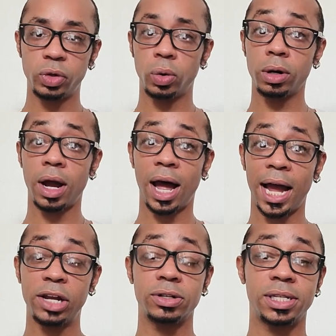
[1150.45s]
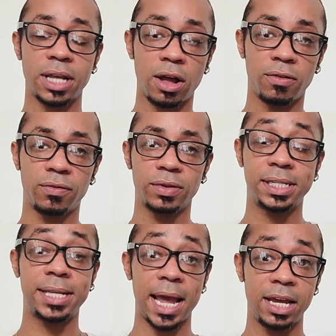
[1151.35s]
your higher self
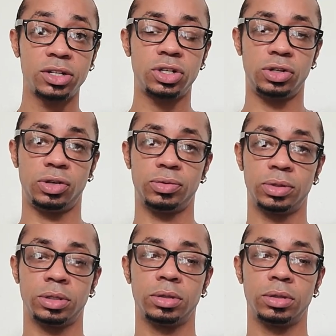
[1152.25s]
saying to you?